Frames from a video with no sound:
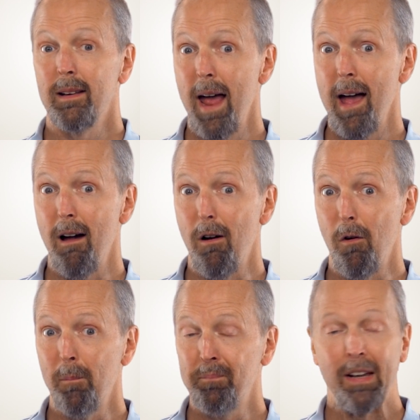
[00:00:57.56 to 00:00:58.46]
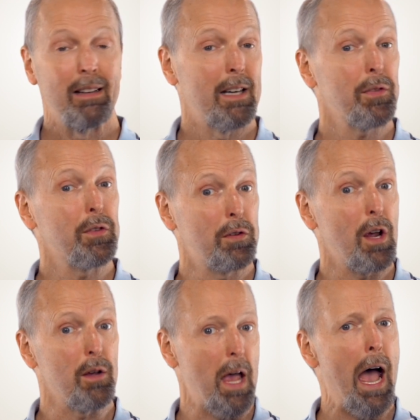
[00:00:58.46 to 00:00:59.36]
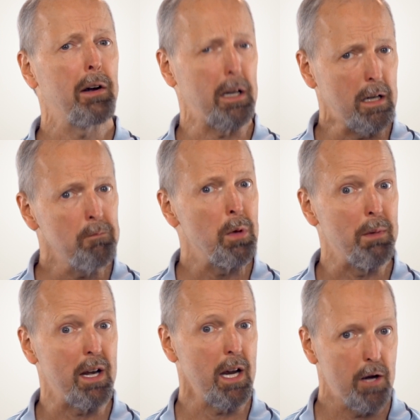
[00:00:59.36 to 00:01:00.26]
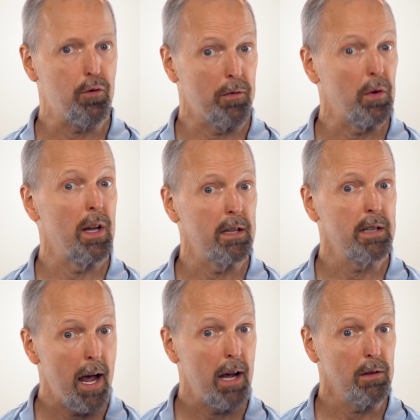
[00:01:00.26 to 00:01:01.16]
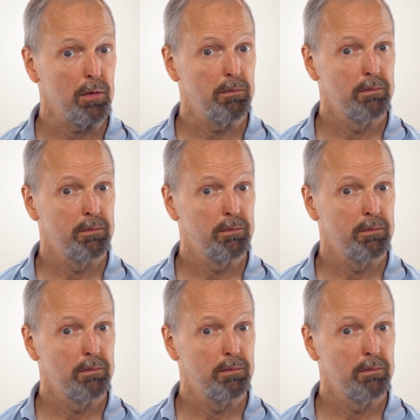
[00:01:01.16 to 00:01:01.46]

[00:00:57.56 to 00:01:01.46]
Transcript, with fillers: Now, let's discuss how to implement hreflang tags.